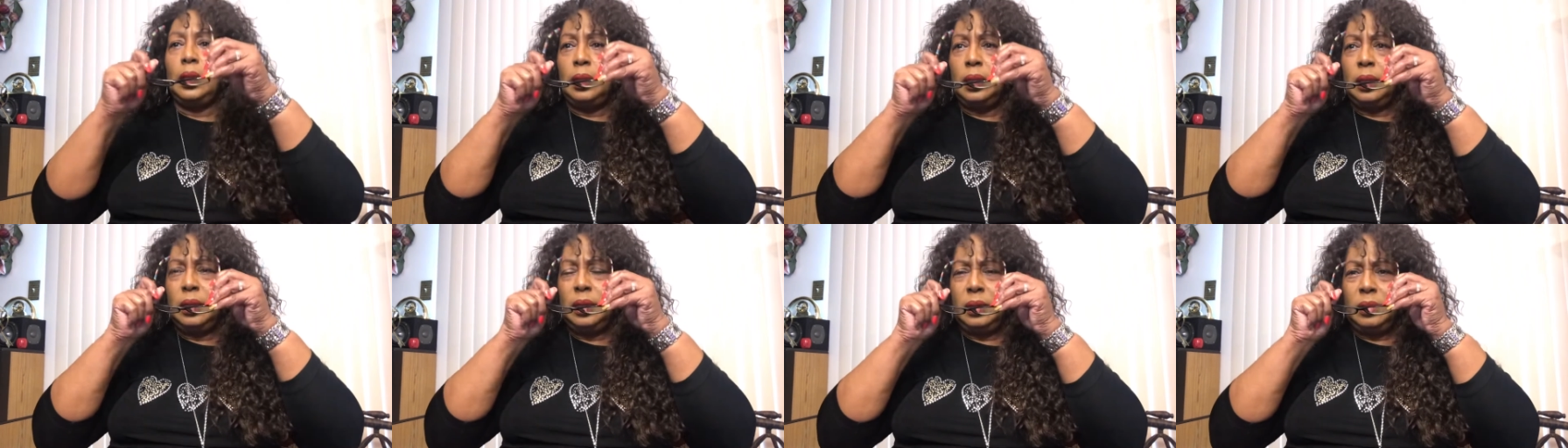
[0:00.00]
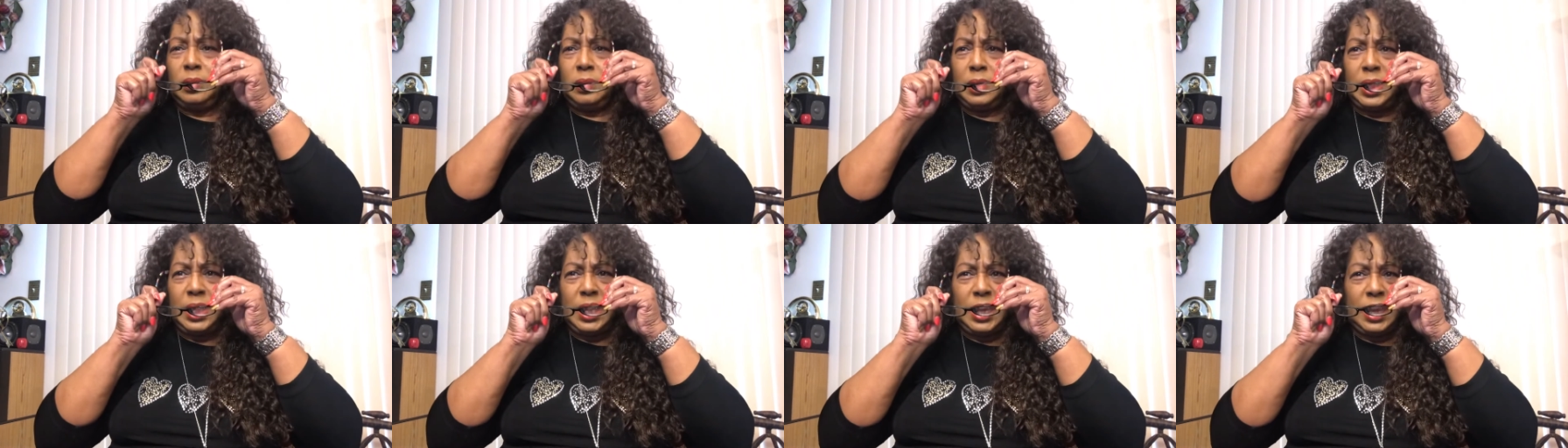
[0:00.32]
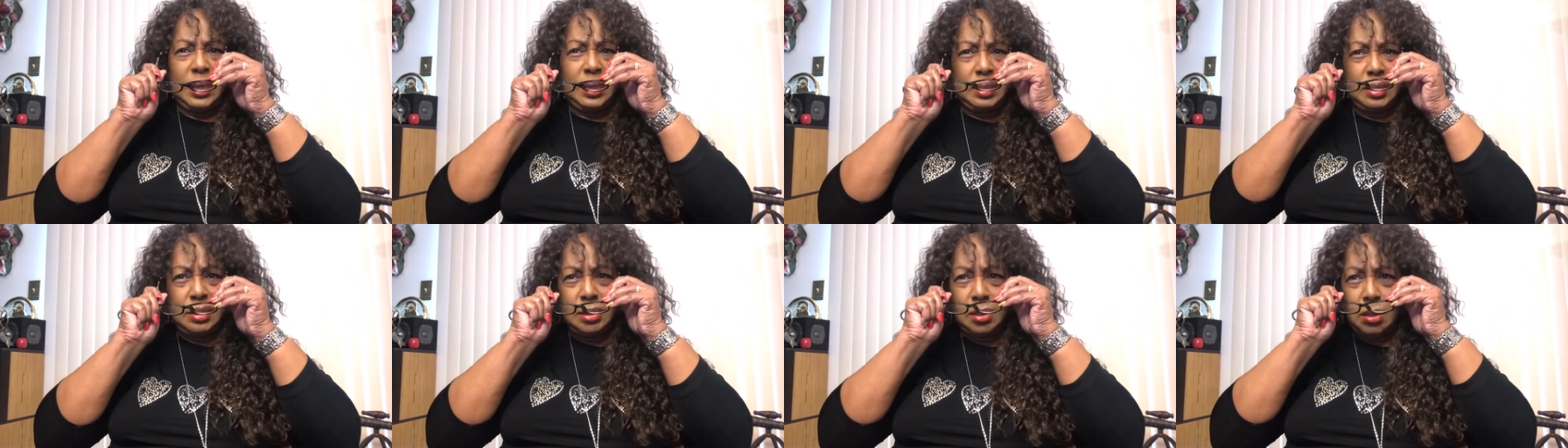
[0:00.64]
Okay,
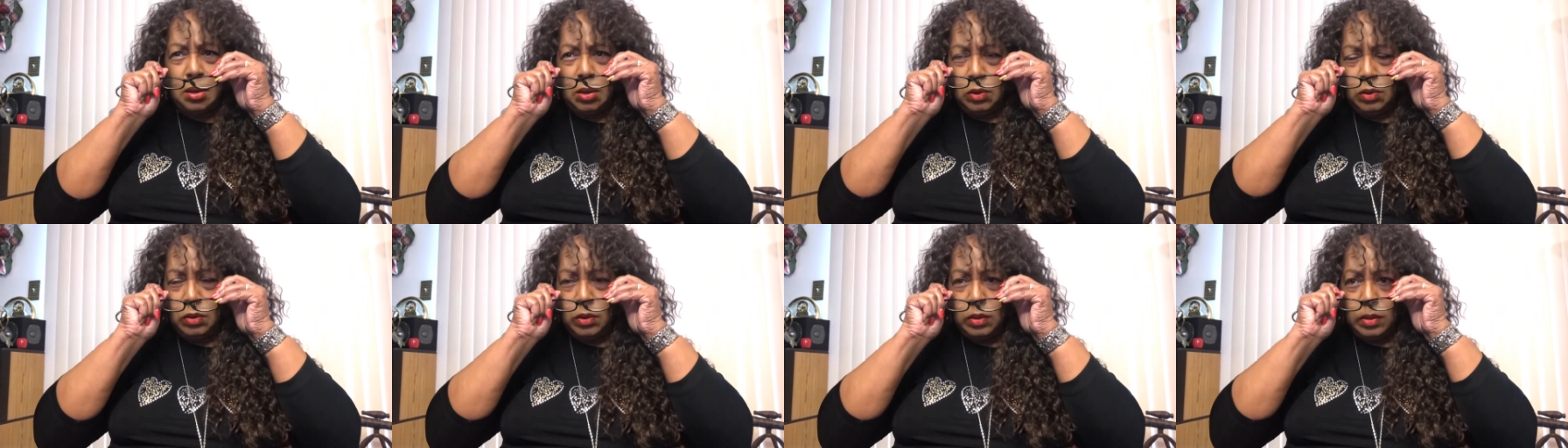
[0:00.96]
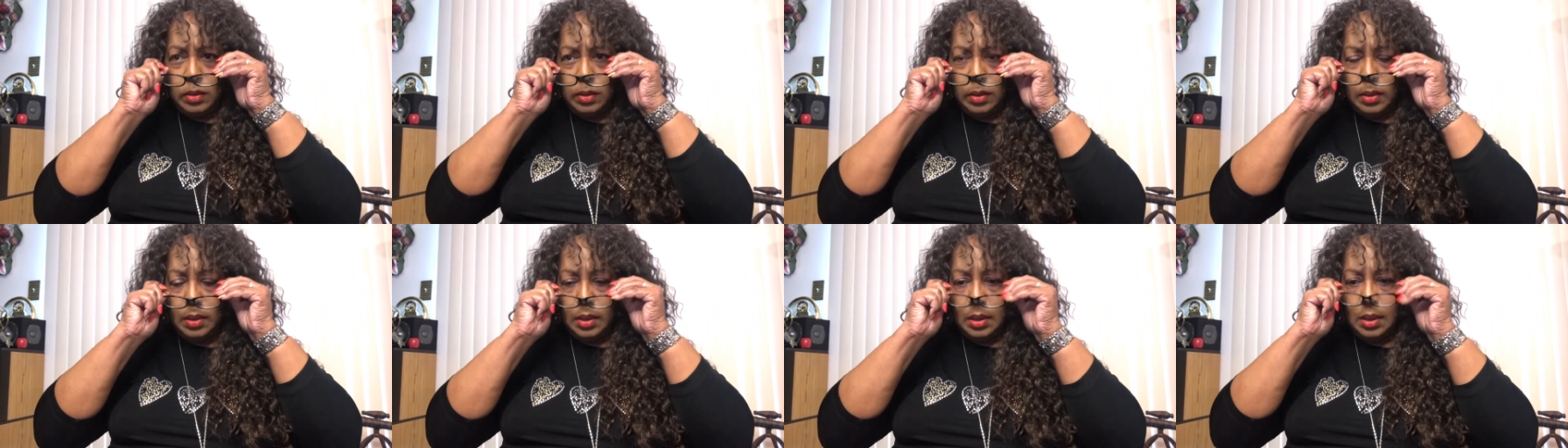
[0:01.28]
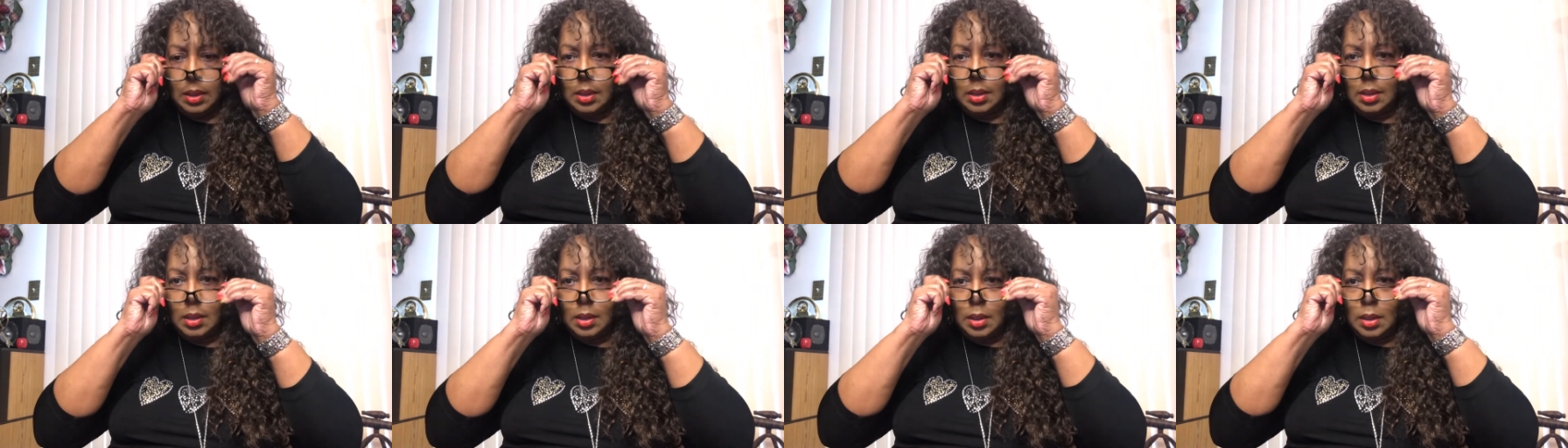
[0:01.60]
so
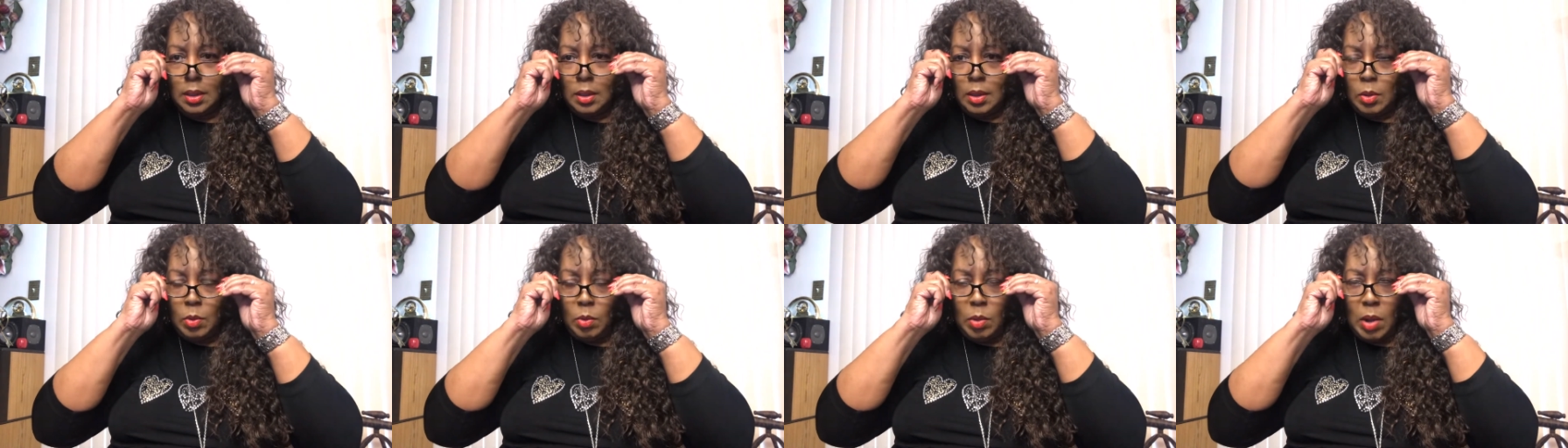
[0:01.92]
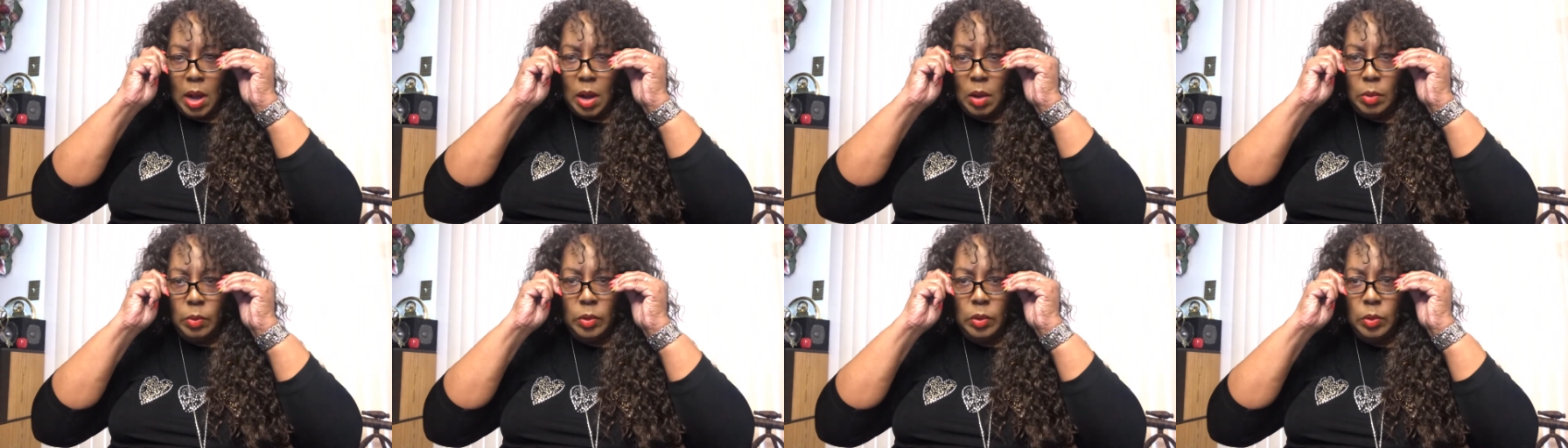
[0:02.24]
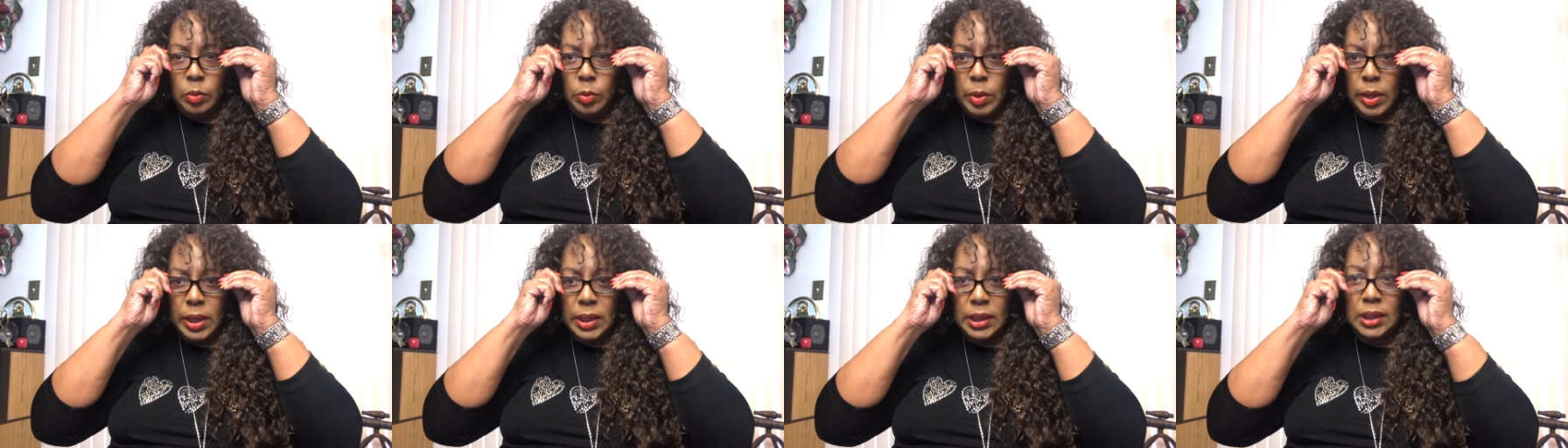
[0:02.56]
while we're
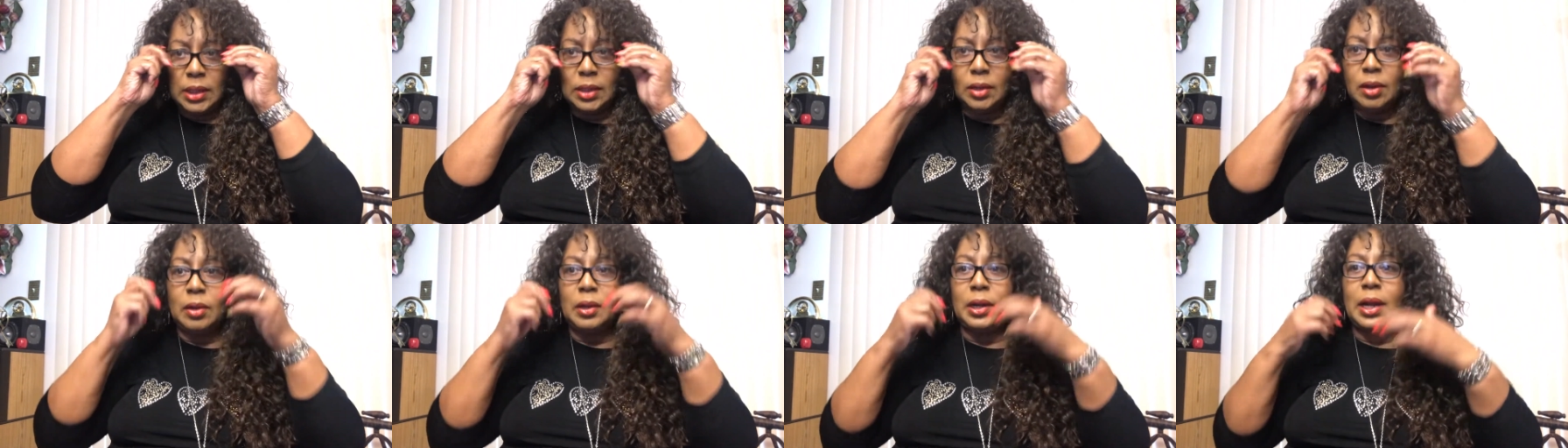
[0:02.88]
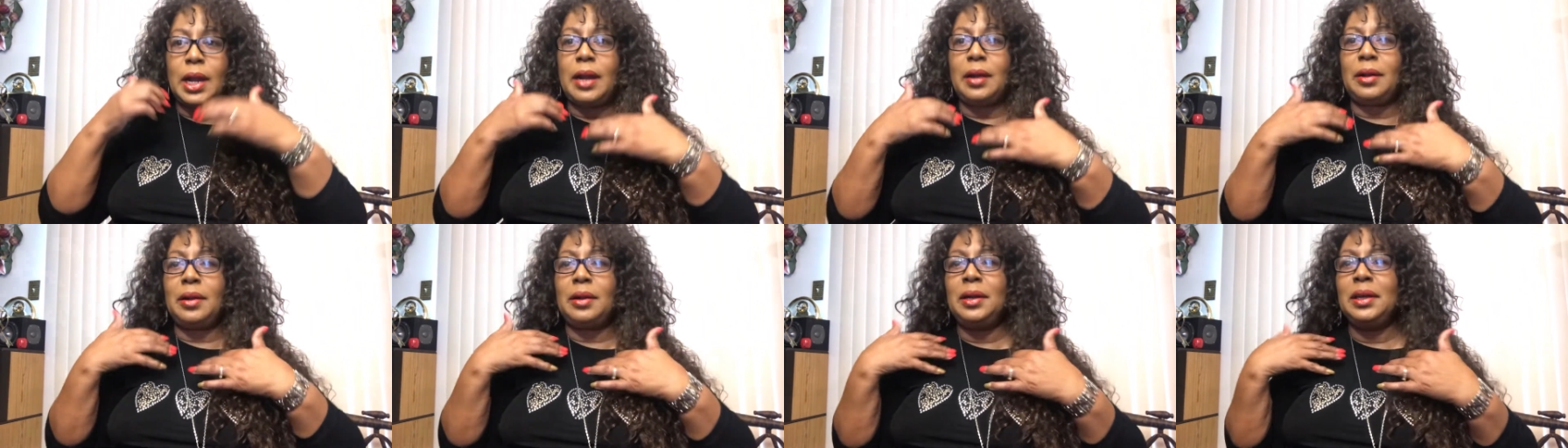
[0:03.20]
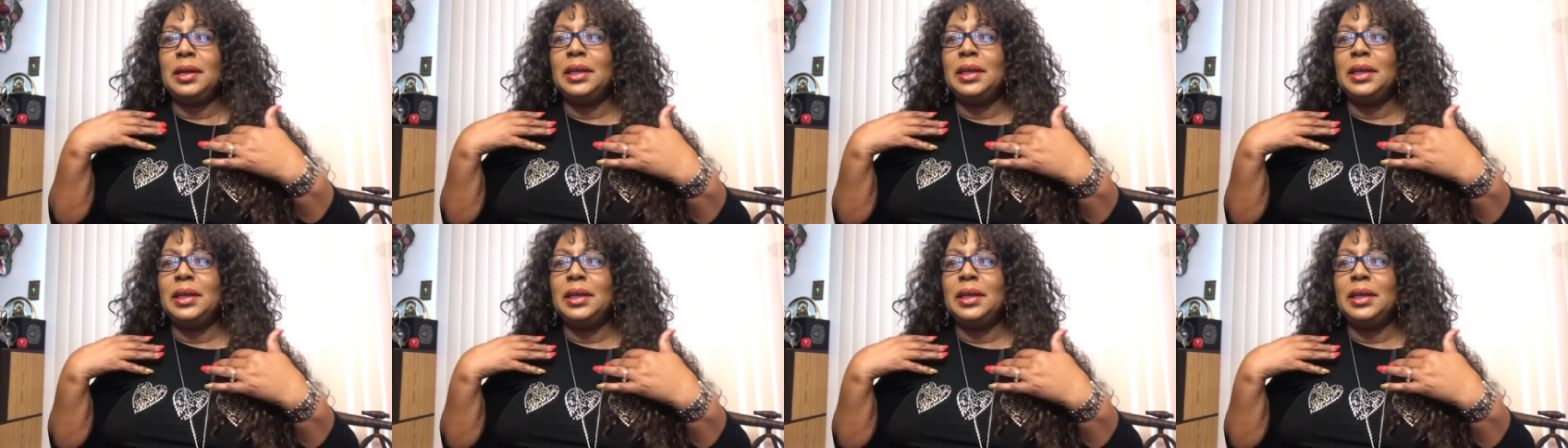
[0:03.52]
waiting on our